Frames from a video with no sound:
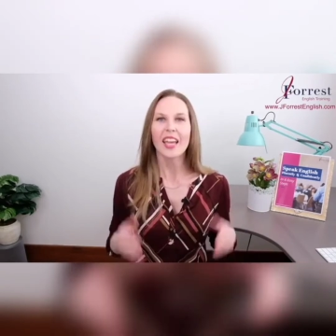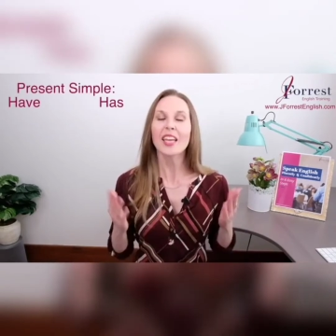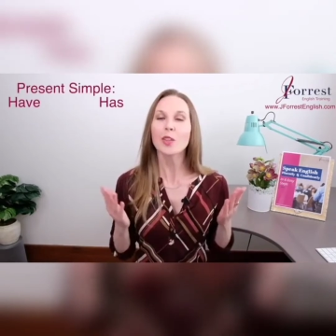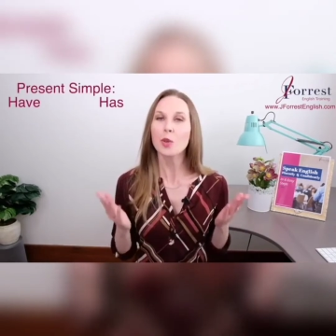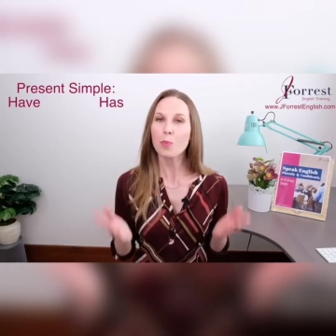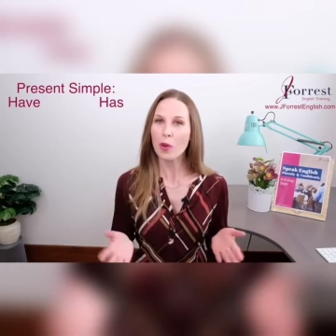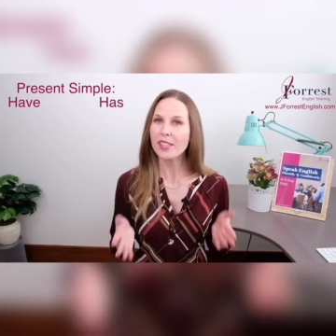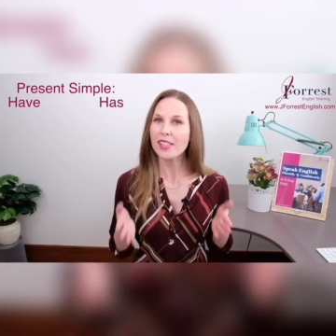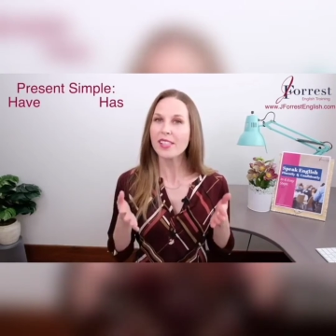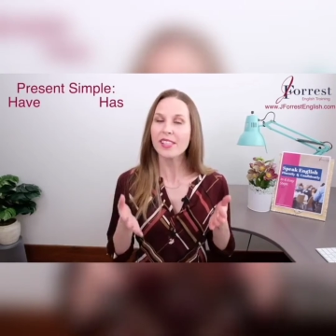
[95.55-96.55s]
In the
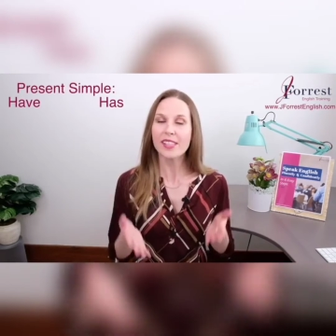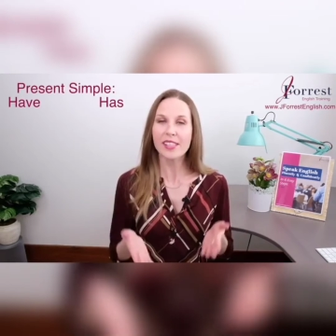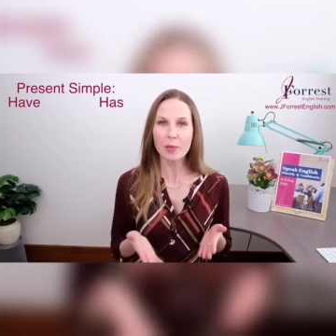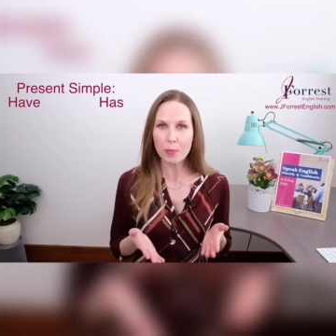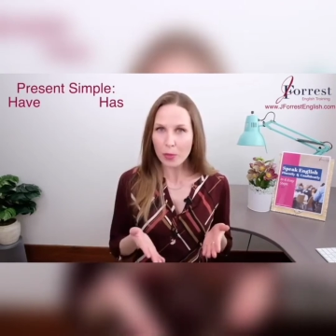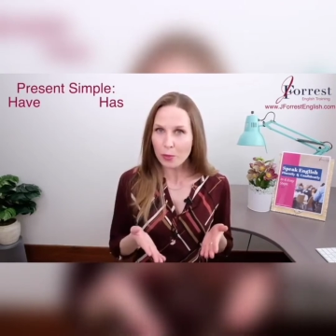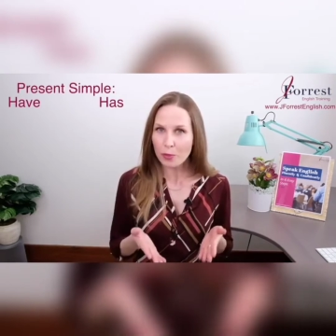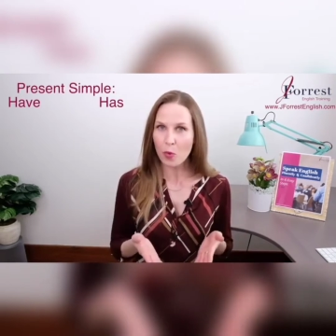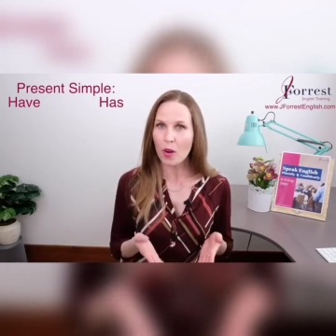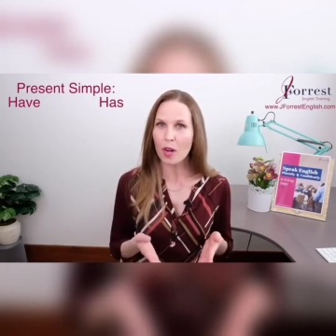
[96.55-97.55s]
present simple
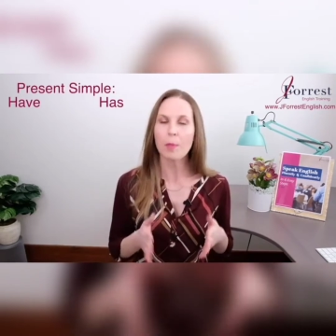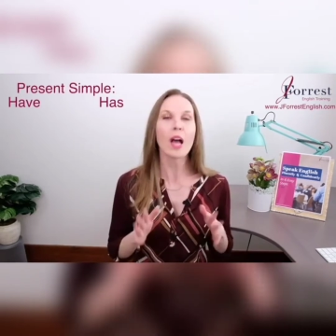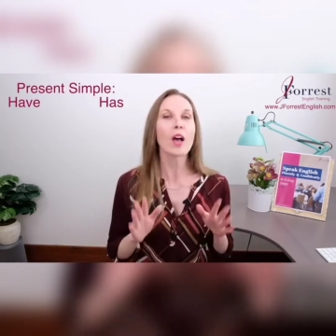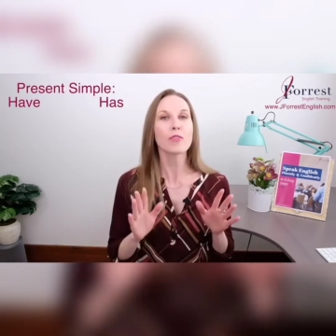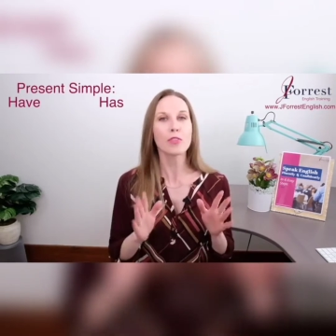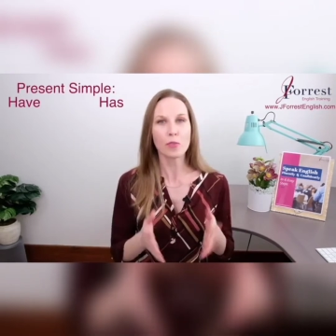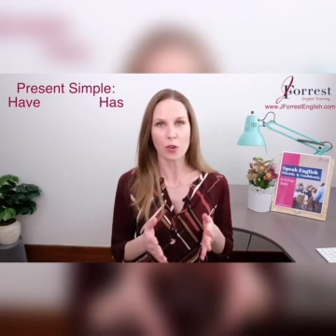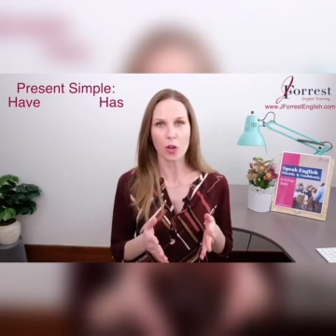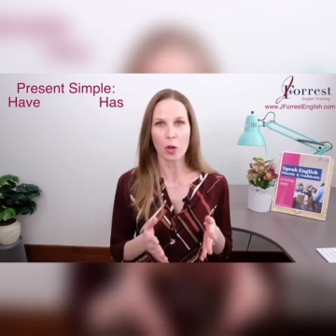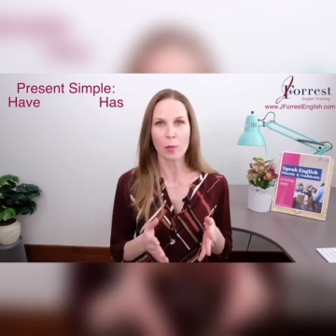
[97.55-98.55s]
form of the
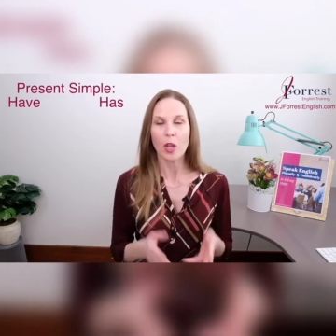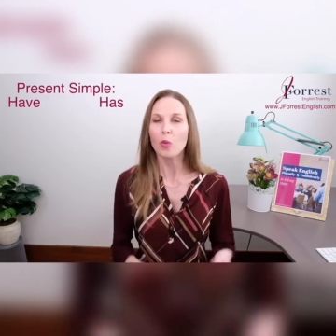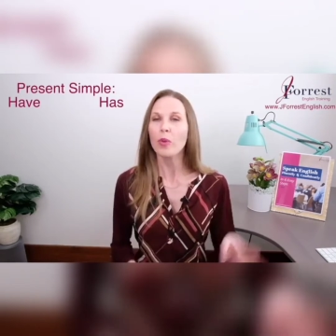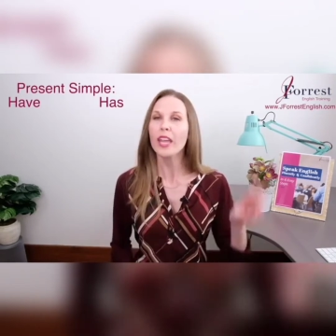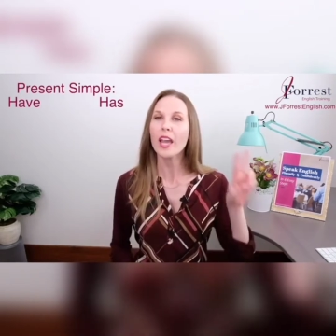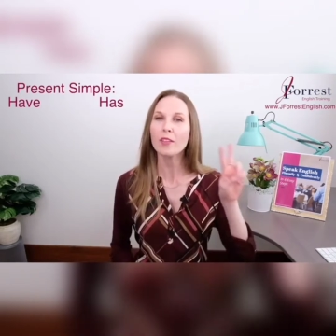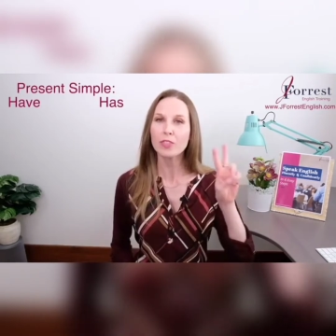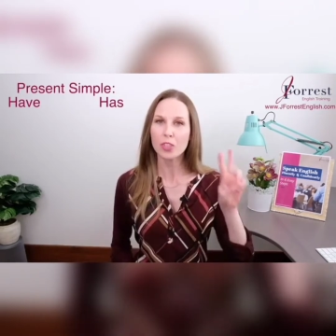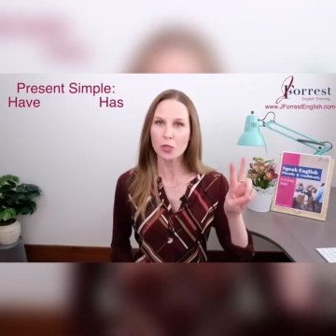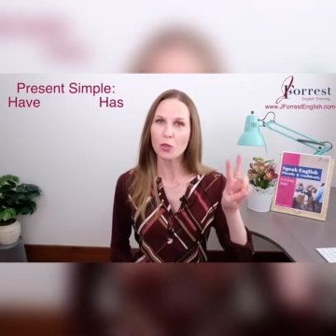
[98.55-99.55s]
verb, we
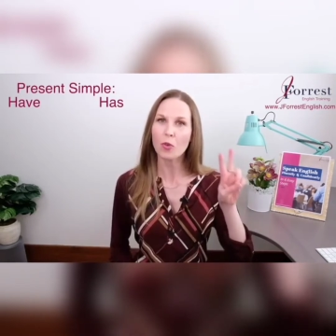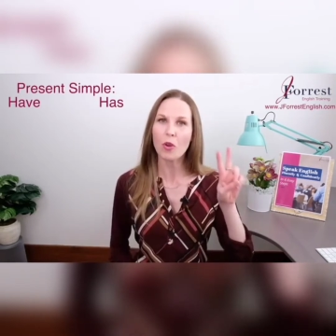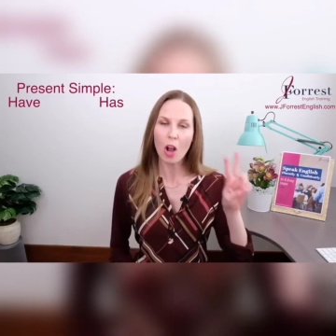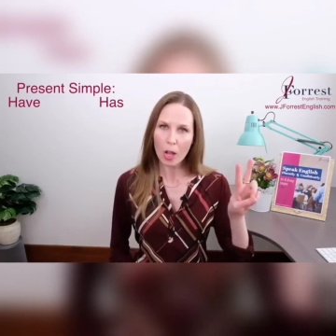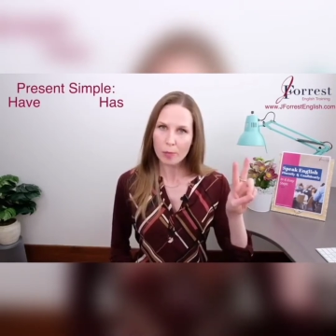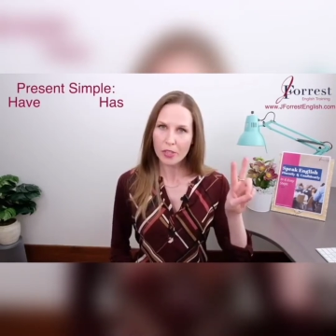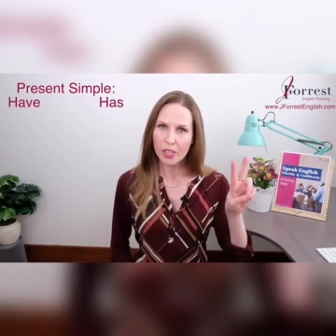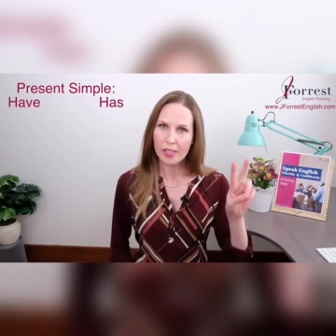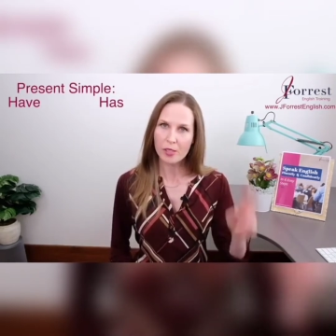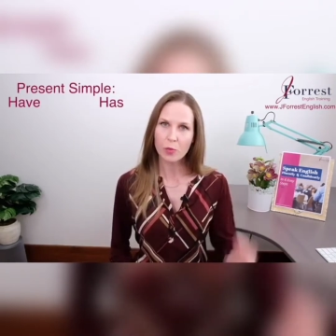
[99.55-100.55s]
have two
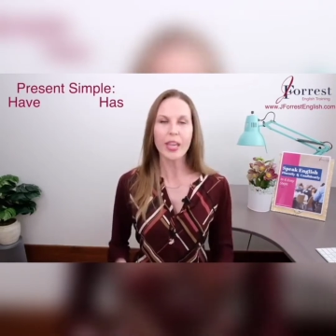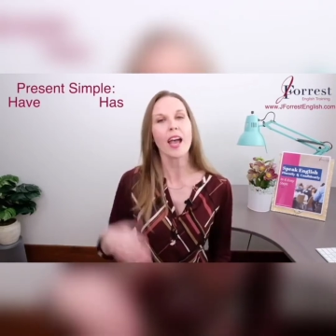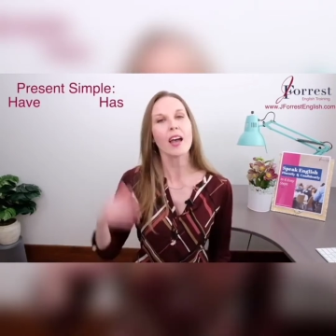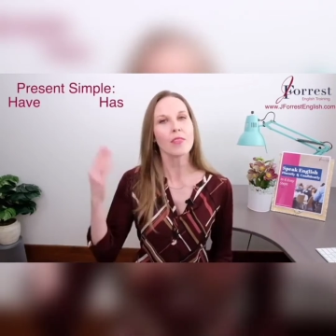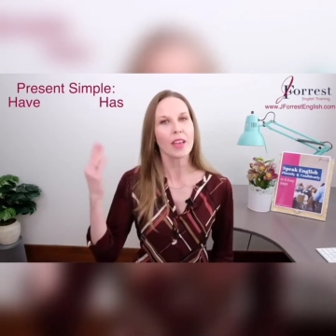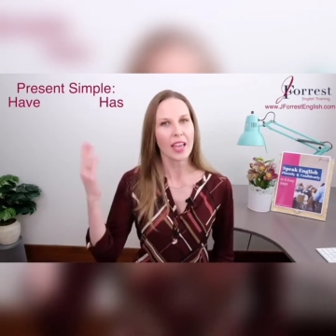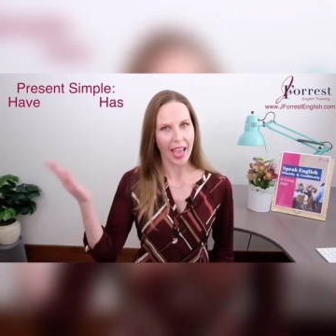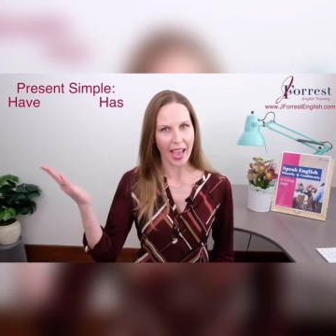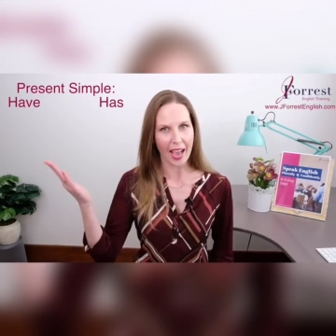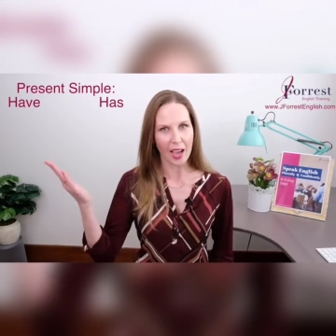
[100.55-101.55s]
options. We have
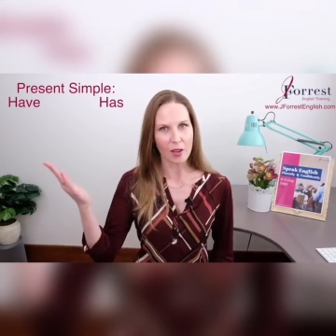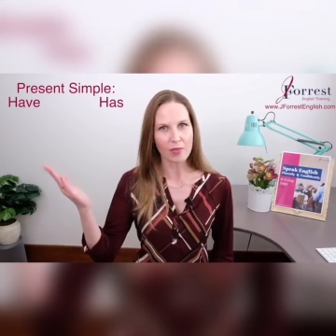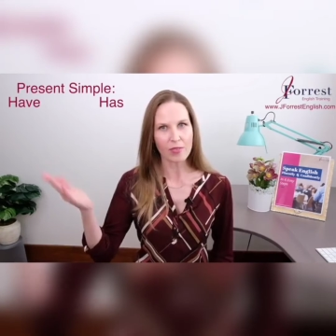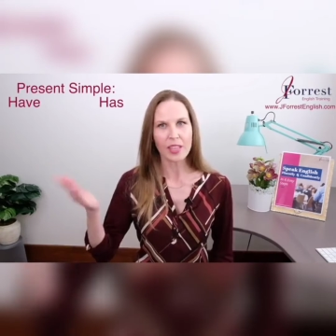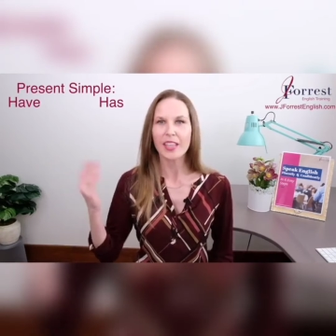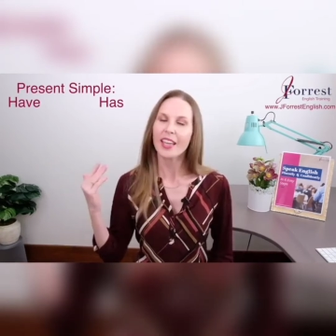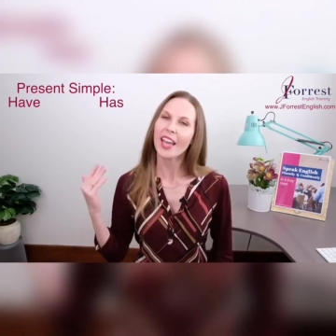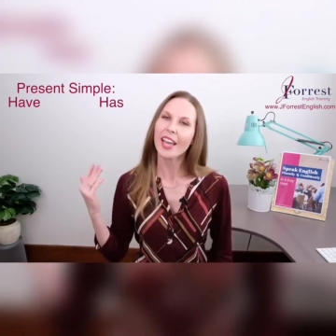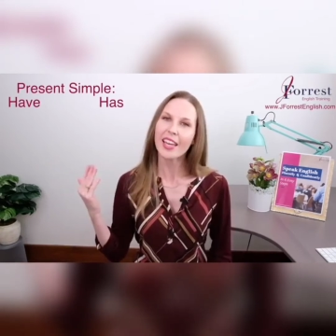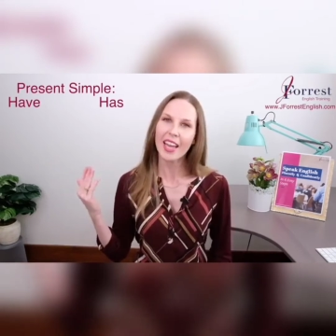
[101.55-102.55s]

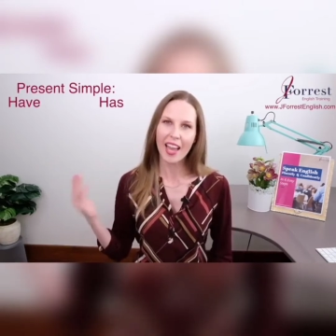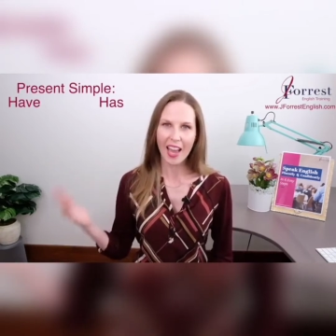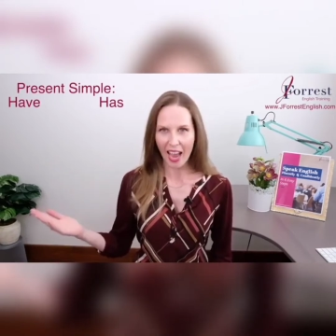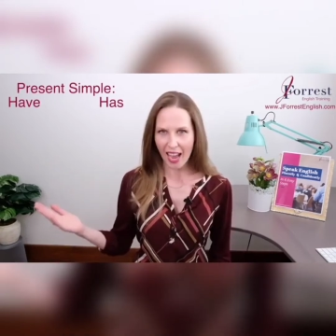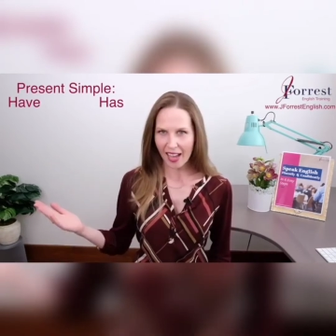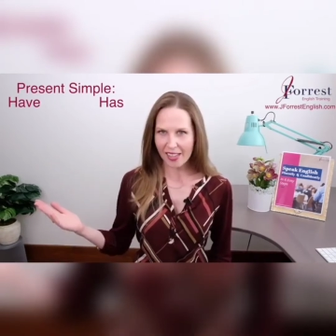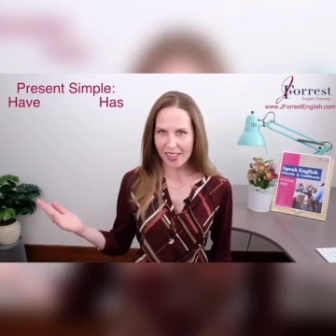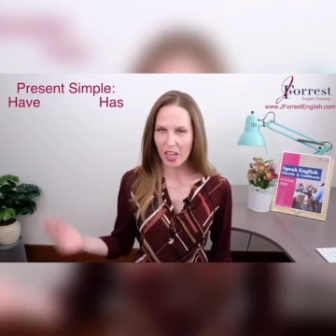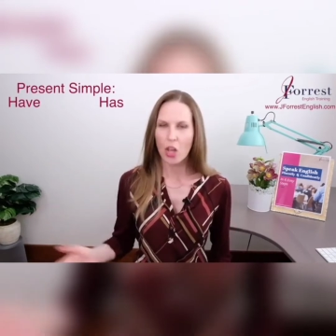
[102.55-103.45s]
and has.